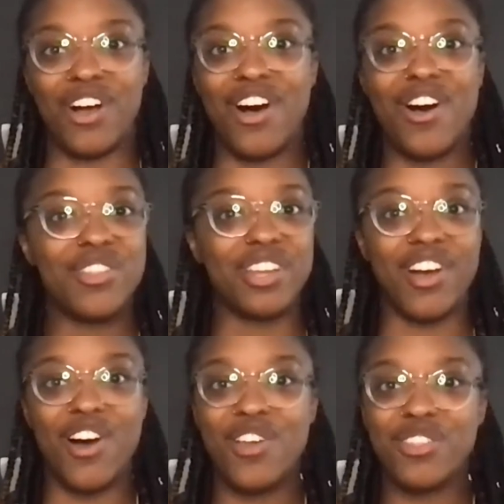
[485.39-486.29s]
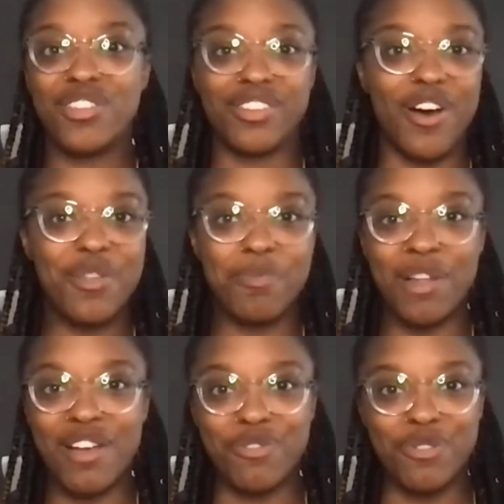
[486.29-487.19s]
all the
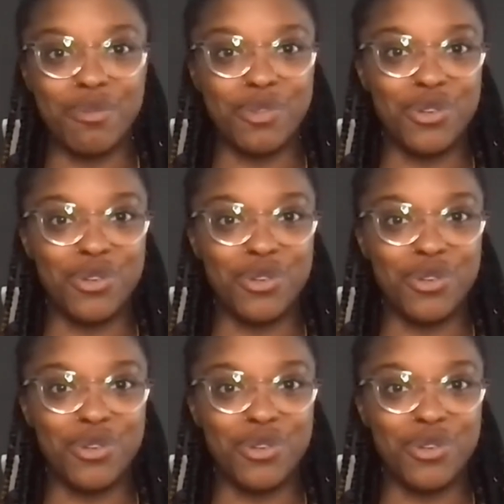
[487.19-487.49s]
platforms